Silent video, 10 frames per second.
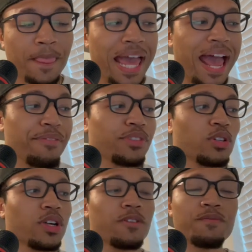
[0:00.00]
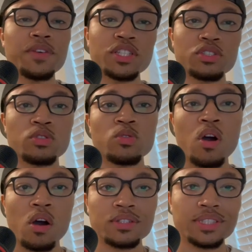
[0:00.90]
after a physical
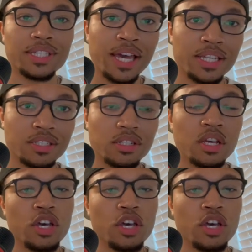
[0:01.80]
altercation.